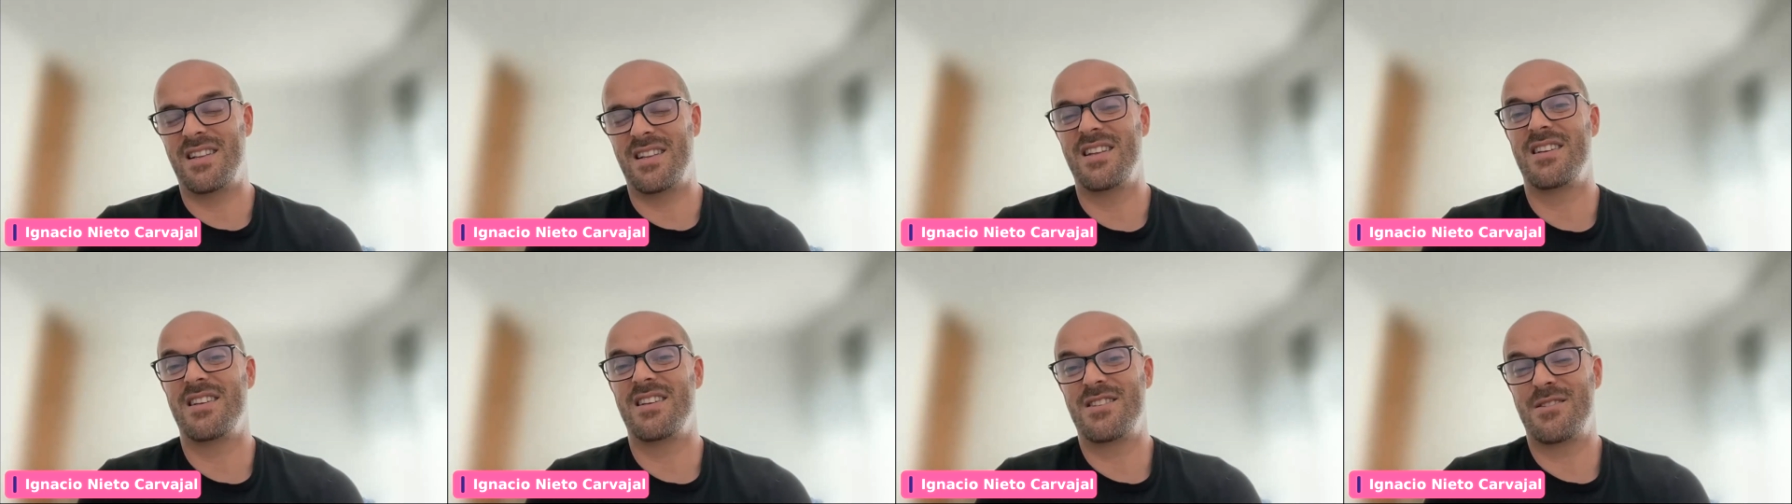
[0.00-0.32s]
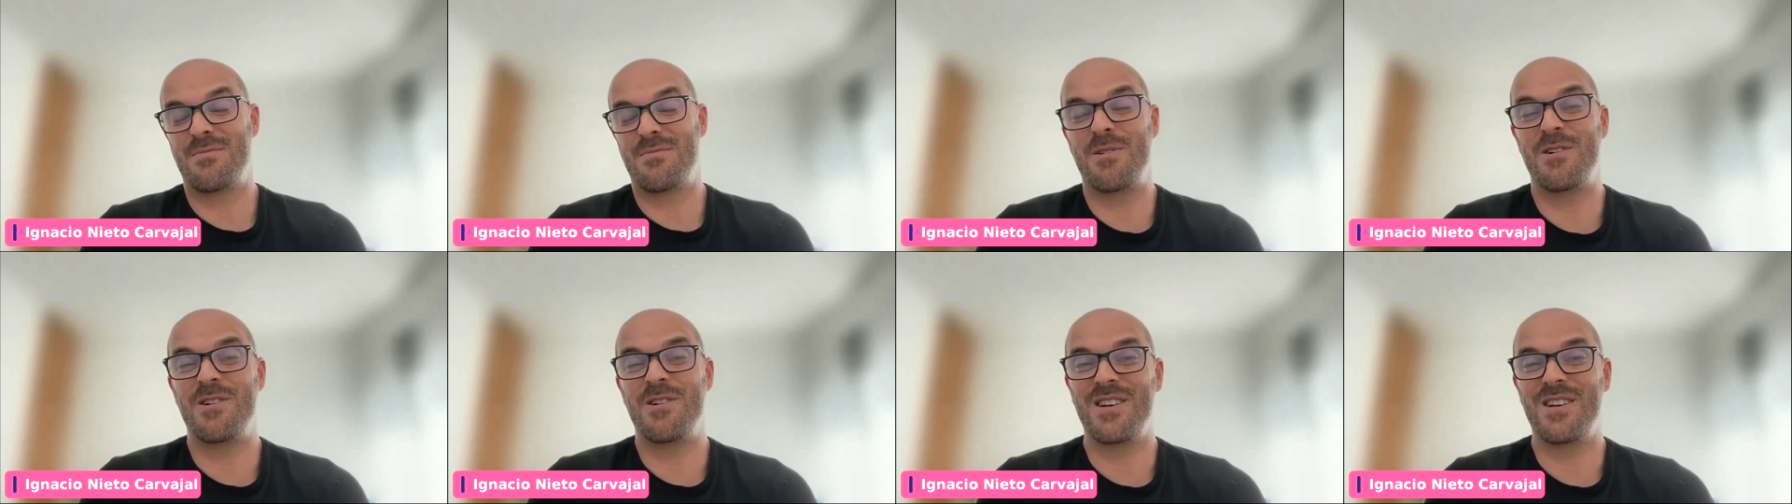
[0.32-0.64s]
it's
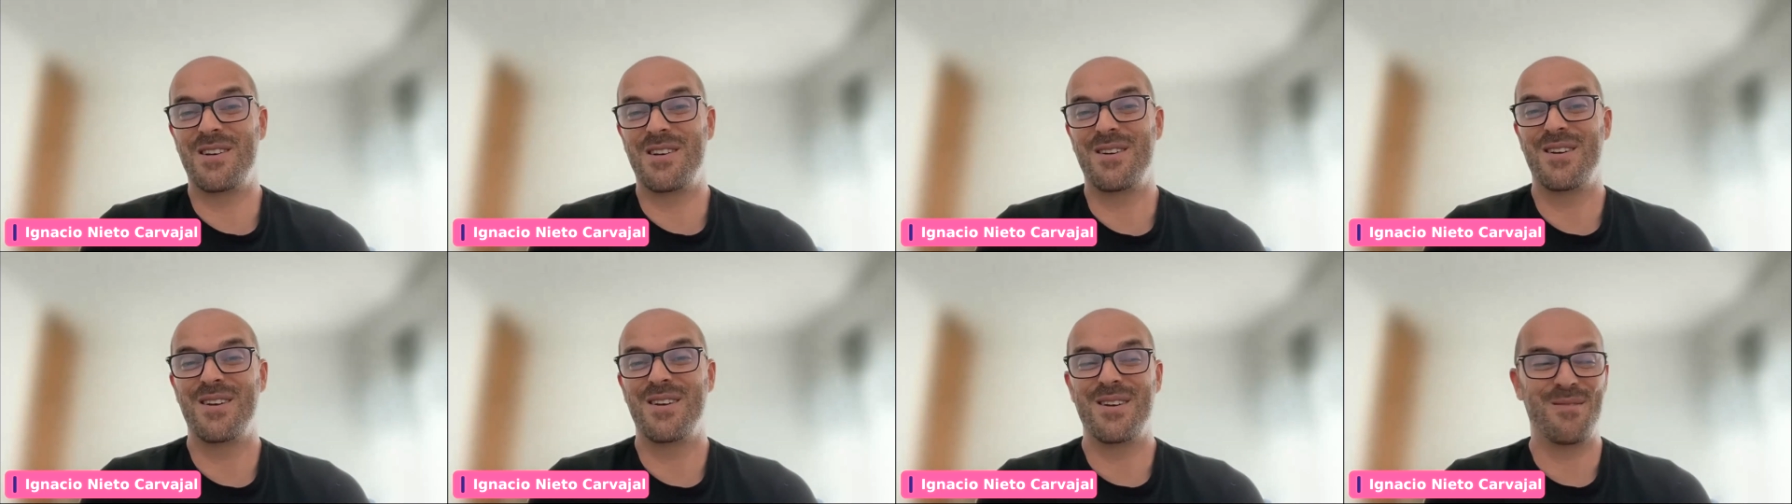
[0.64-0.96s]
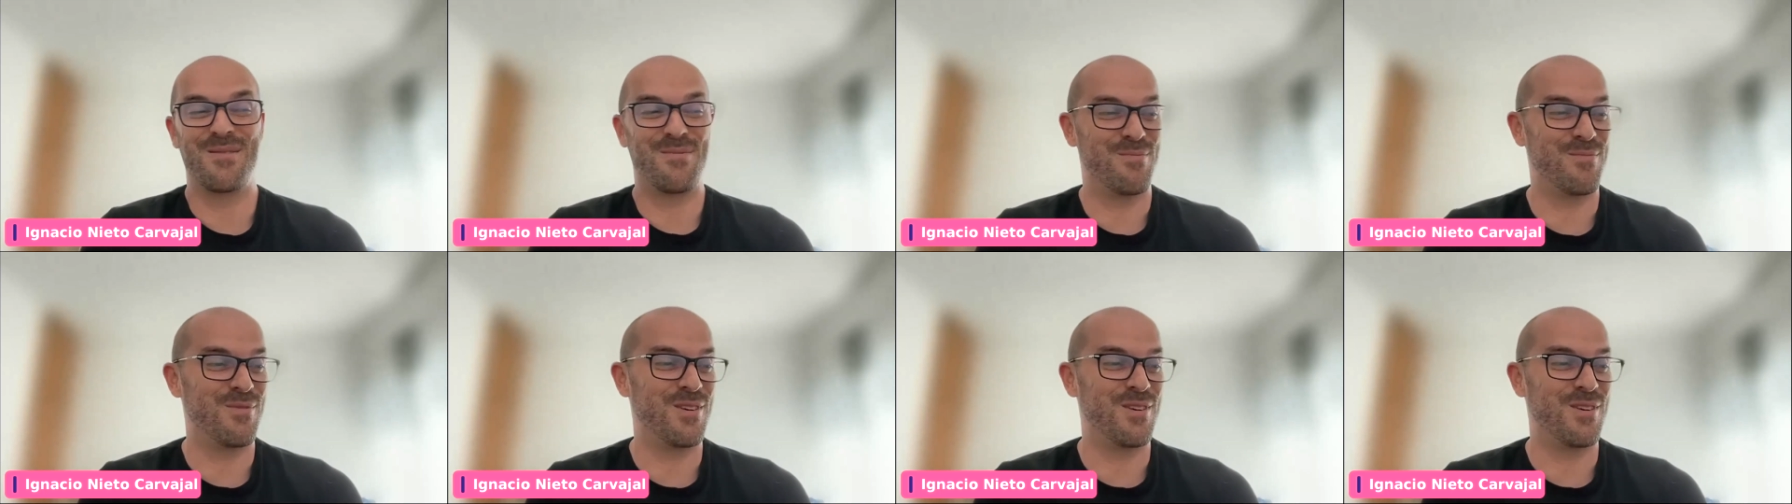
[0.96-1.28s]
very,
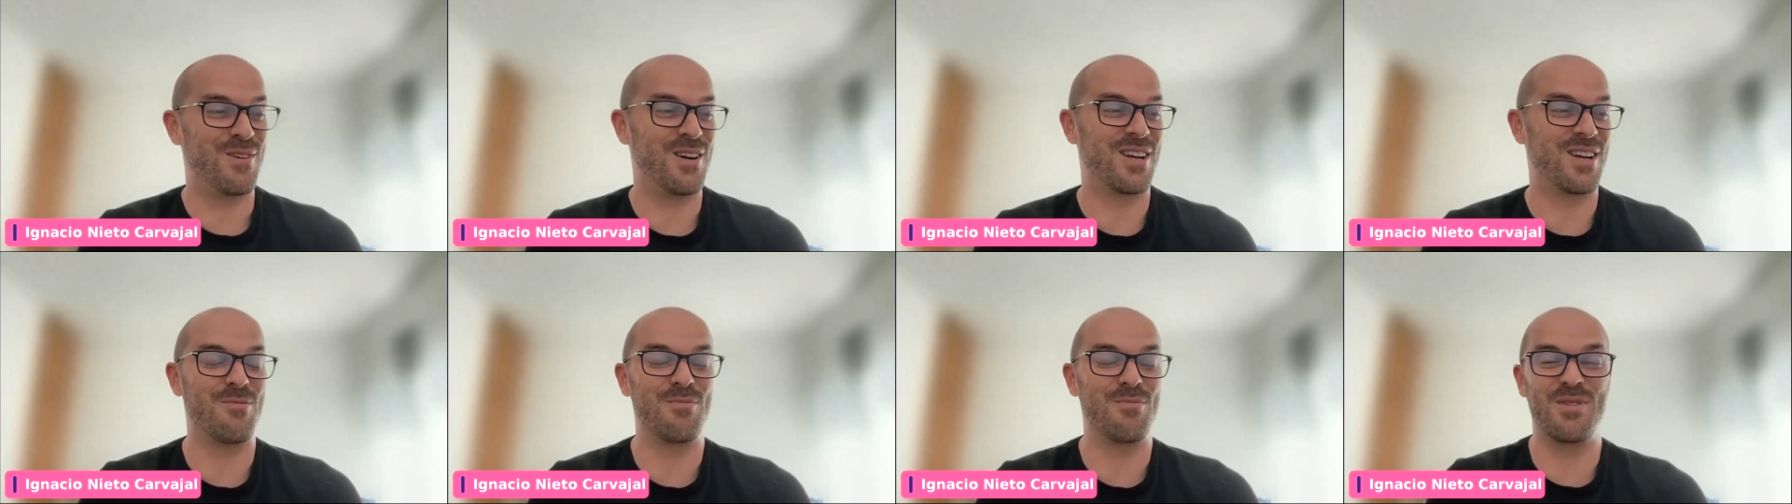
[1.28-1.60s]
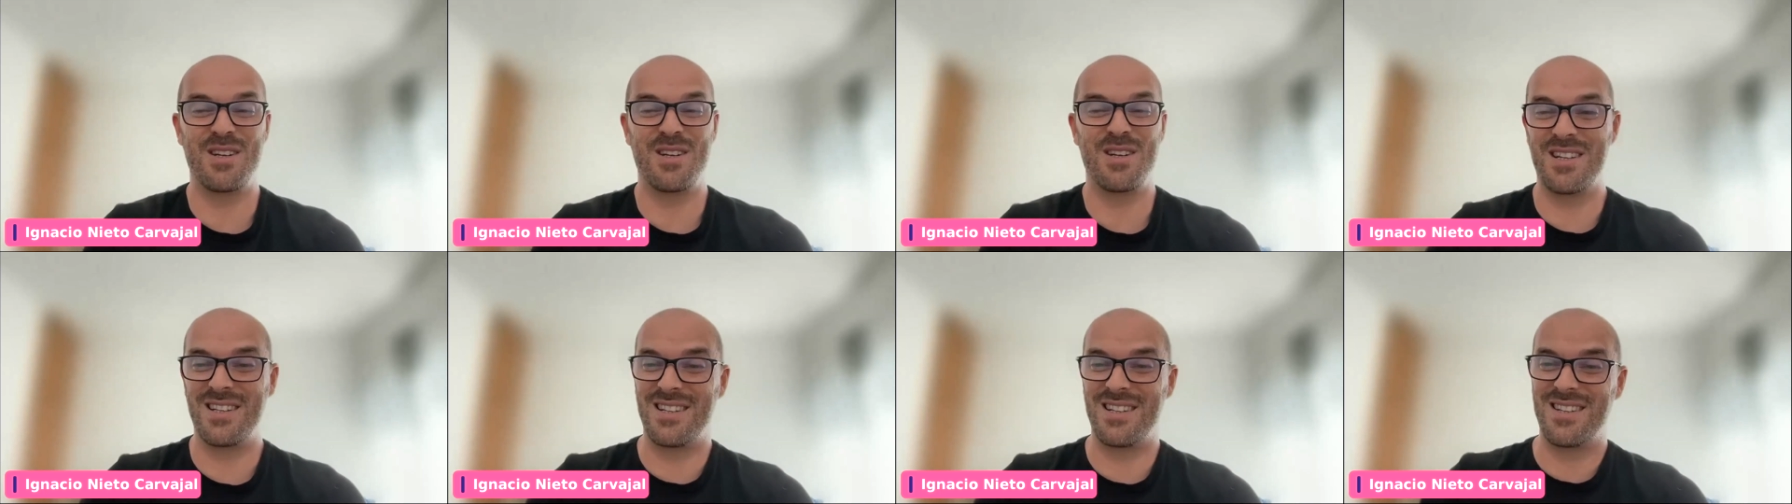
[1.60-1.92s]
very
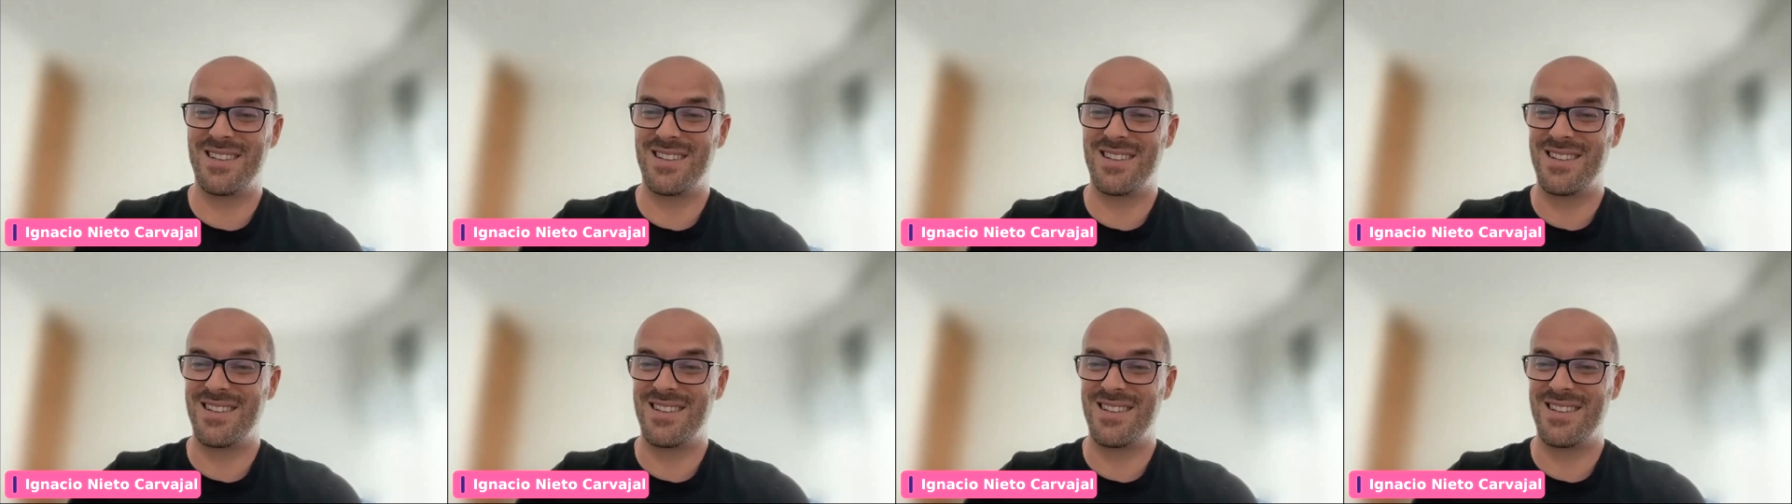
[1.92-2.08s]
convenient.